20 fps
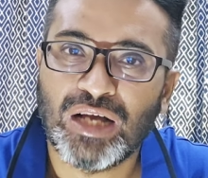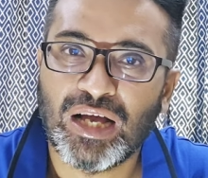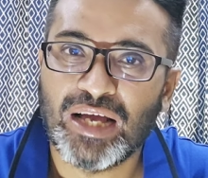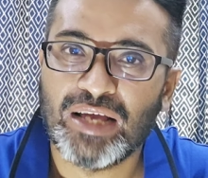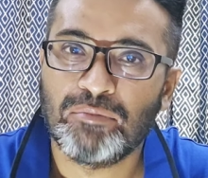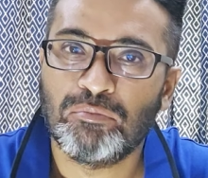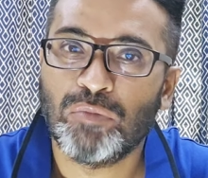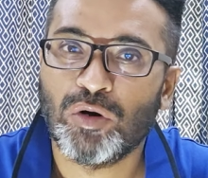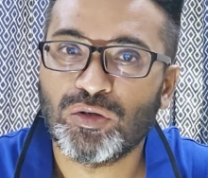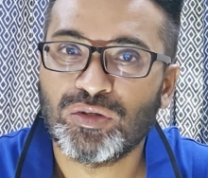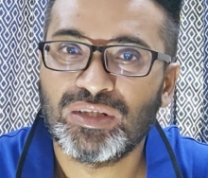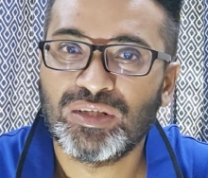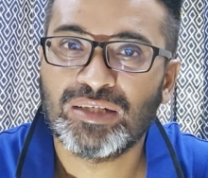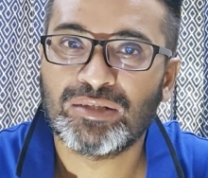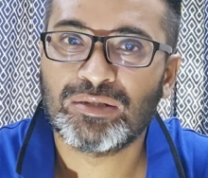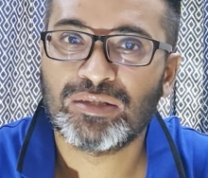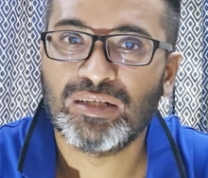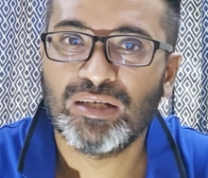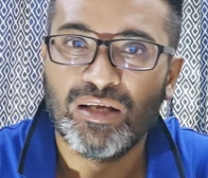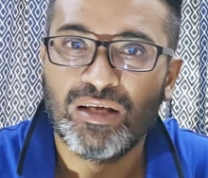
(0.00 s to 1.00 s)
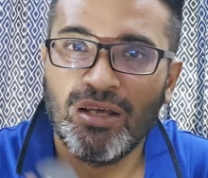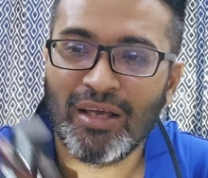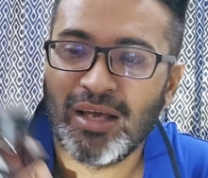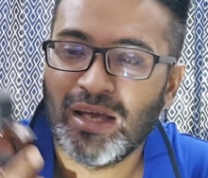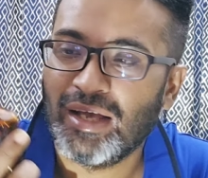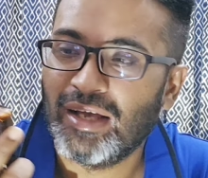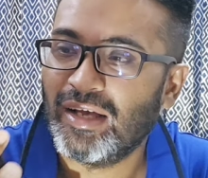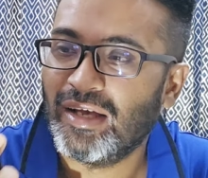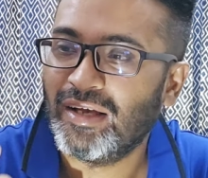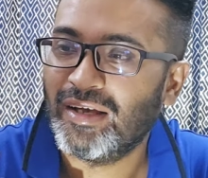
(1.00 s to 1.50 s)
I bought this
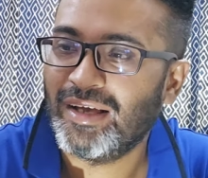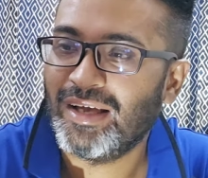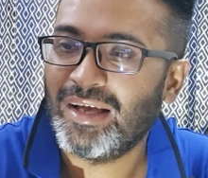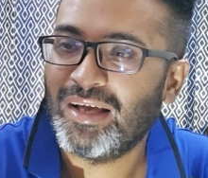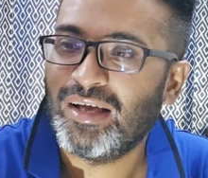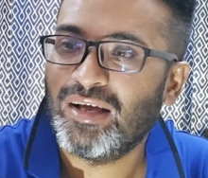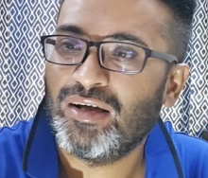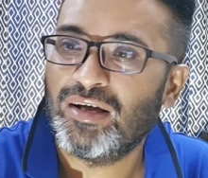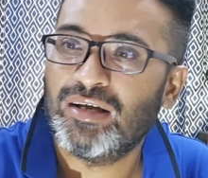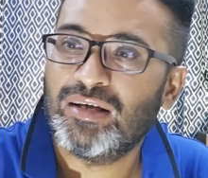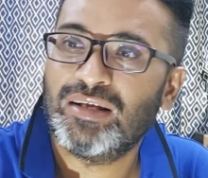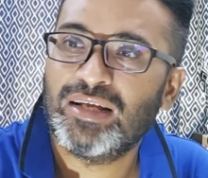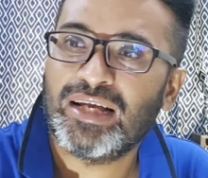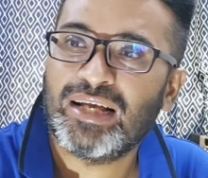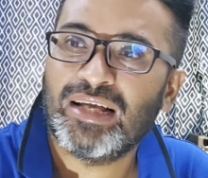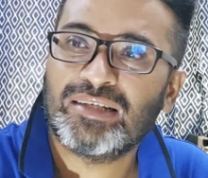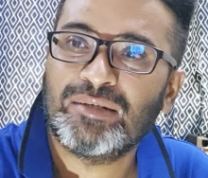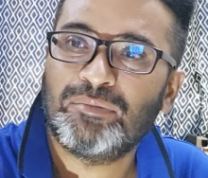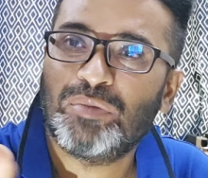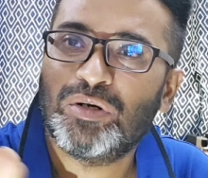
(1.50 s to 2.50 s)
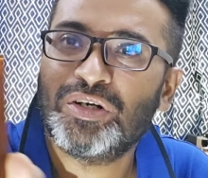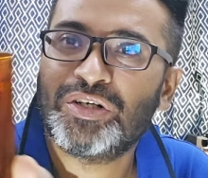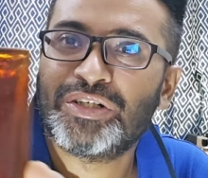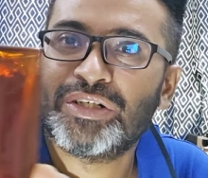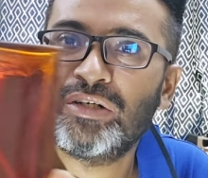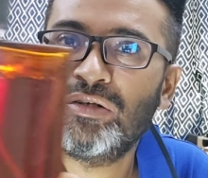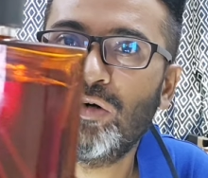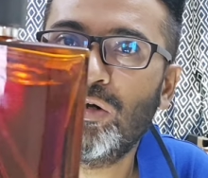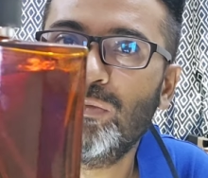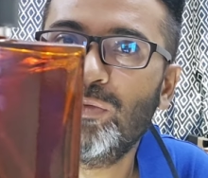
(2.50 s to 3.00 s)
uh, uh, like as a
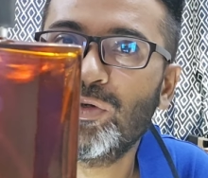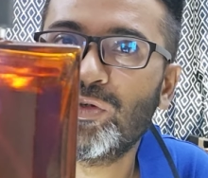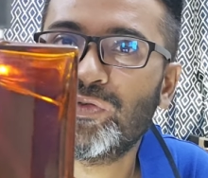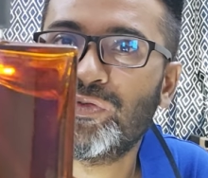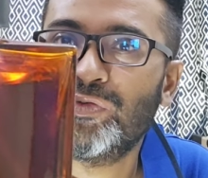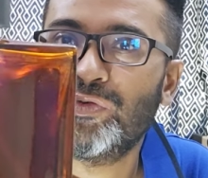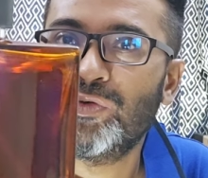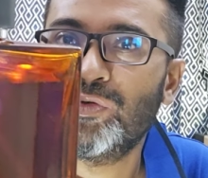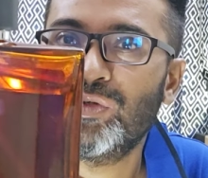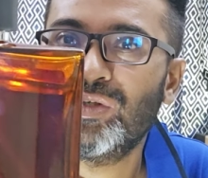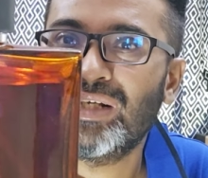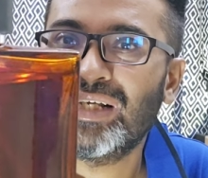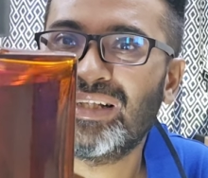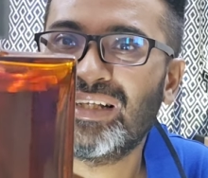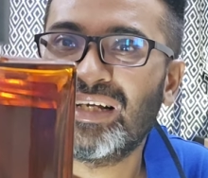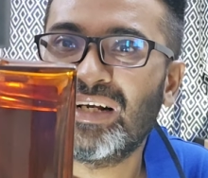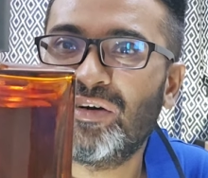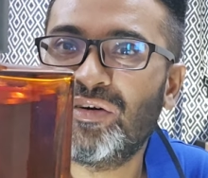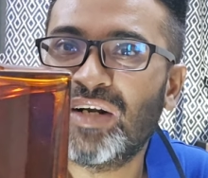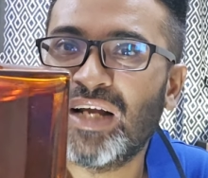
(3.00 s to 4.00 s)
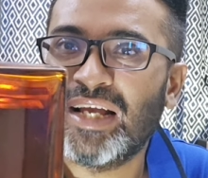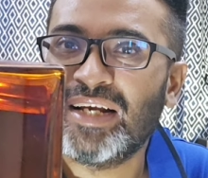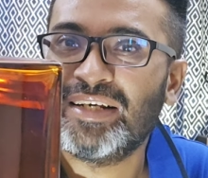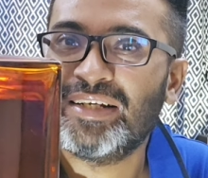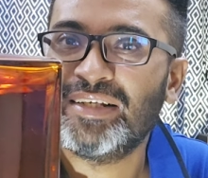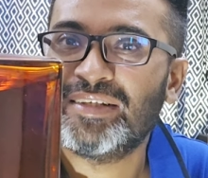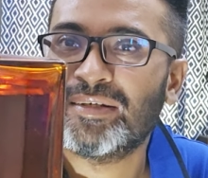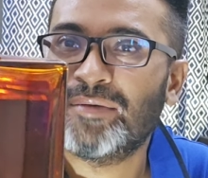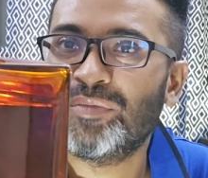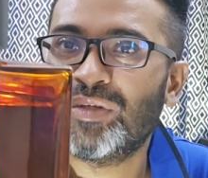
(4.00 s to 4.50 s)
partial, almost full, I think around
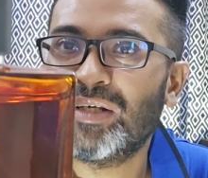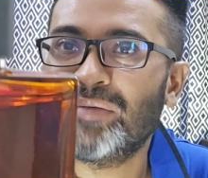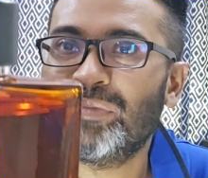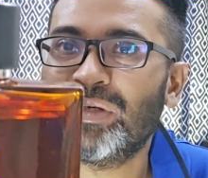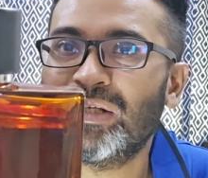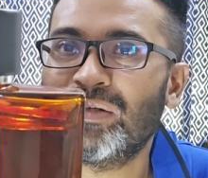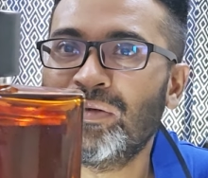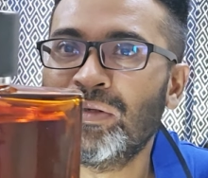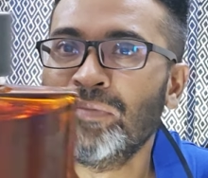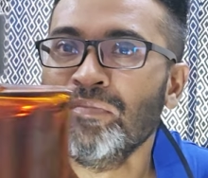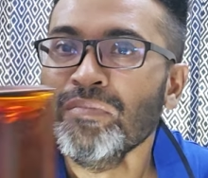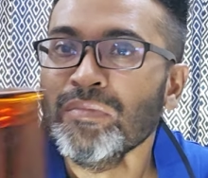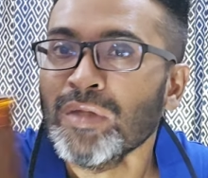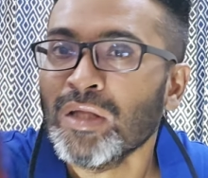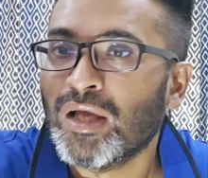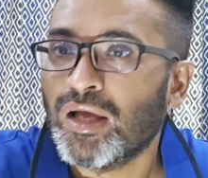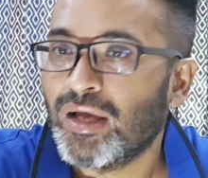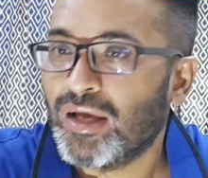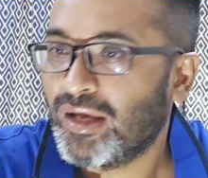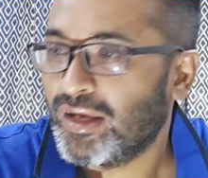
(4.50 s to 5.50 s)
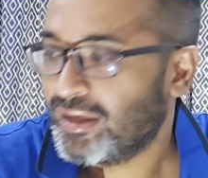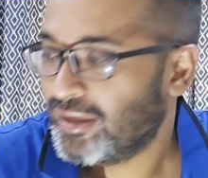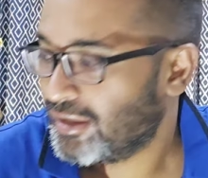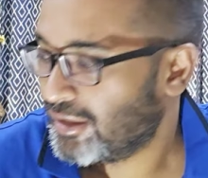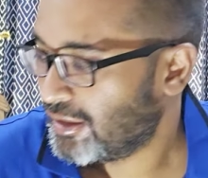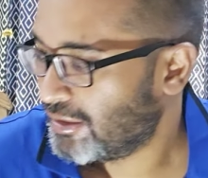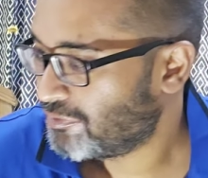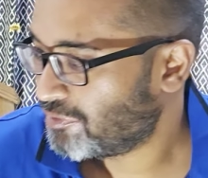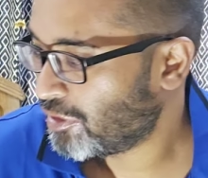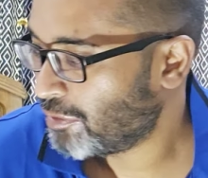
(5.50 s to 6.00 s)
90 something mil and
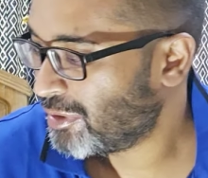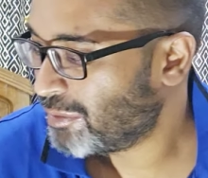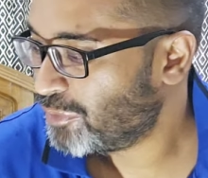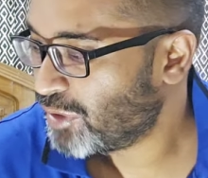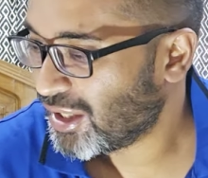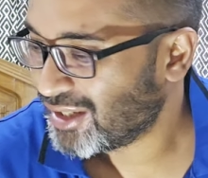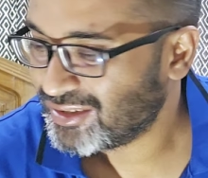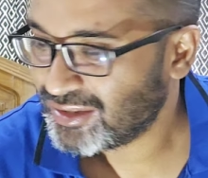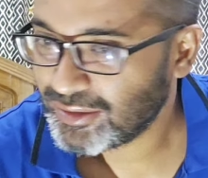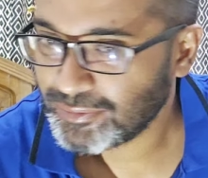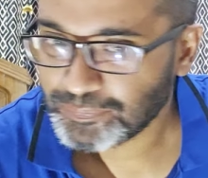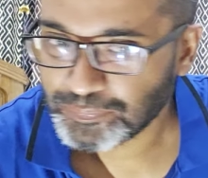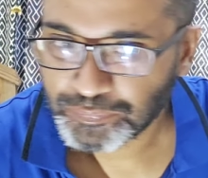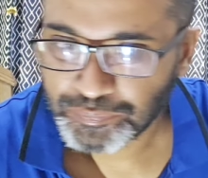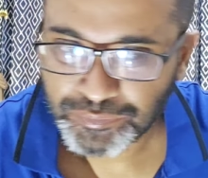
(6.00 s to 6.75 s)
uh, from a brother.